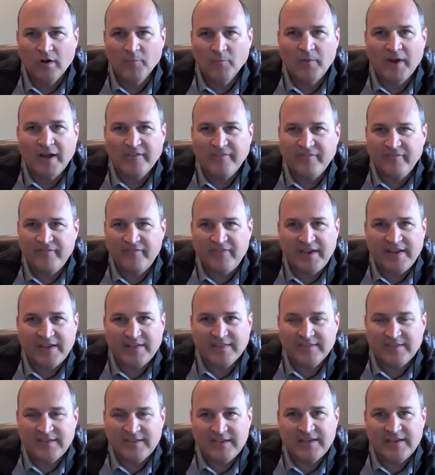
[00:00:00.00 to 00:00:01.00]
by
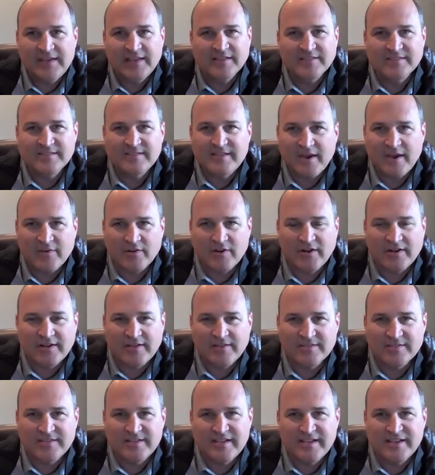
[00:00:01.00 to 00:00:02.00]
faith he gets down on
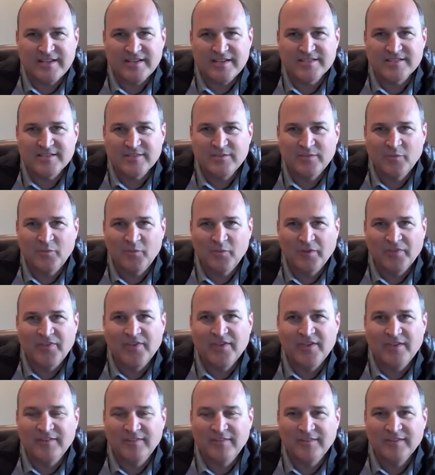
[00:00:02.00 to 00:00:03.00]
his knees with
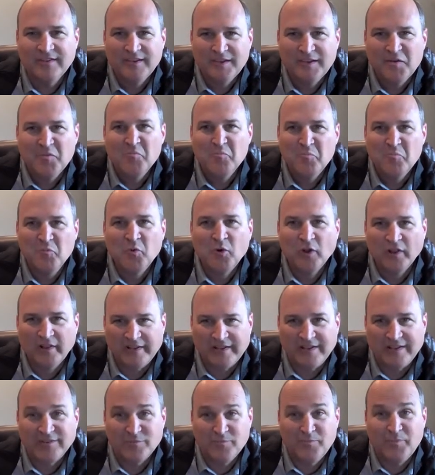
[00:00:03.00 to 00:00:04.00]
his
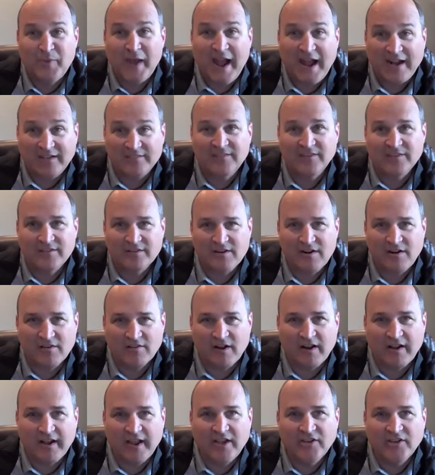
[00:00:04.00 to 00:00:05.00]
back to the
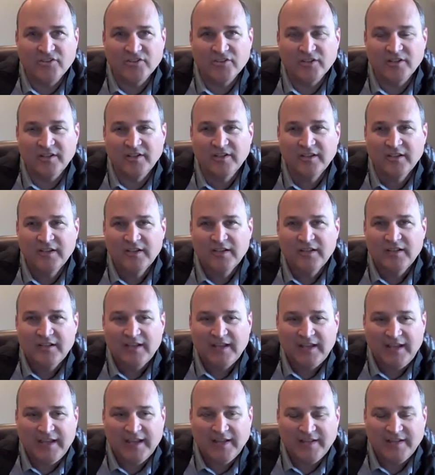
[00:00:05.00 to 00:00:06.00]
congregation,
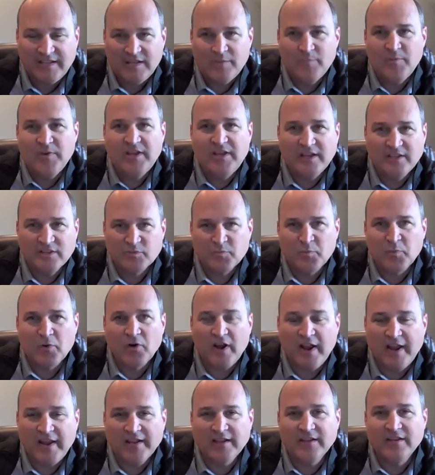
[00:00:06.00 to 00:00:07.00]
and he begins
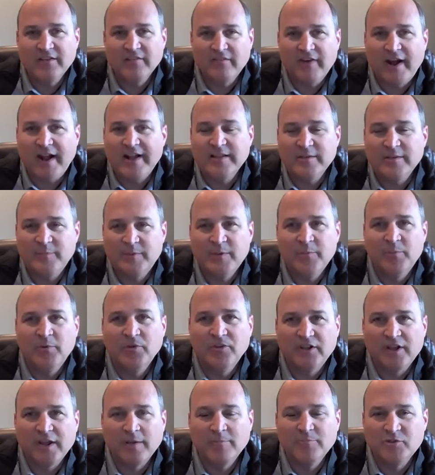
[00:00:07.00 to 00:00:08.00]
praying and inviting
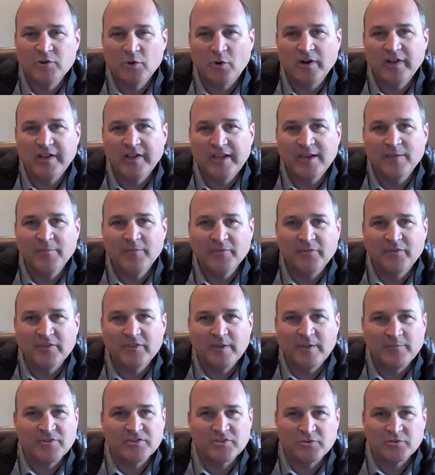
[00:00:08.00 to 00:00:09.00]
people to come join him and for
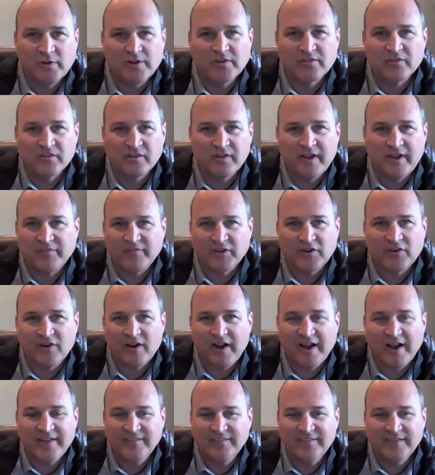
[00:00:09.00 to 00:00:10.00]
them to surrender their life to
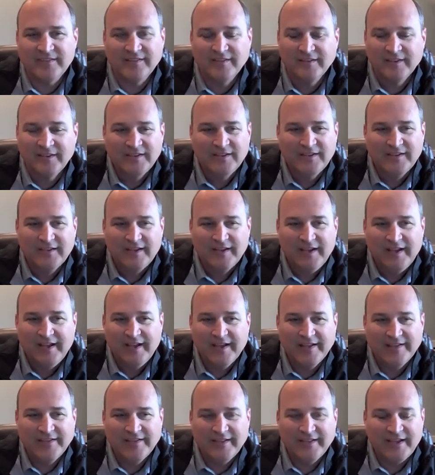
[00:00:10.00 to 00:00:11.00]
Christ.
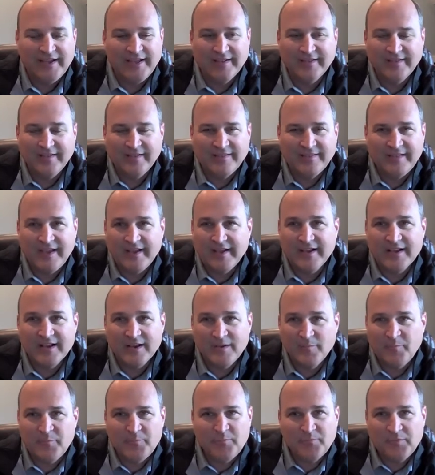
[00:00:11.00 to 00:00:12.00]
And they
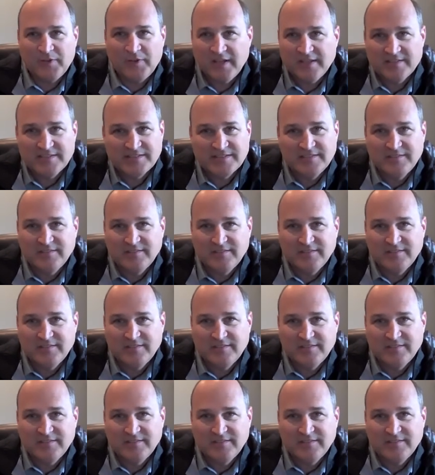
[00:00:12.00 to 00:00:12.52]
cut kids.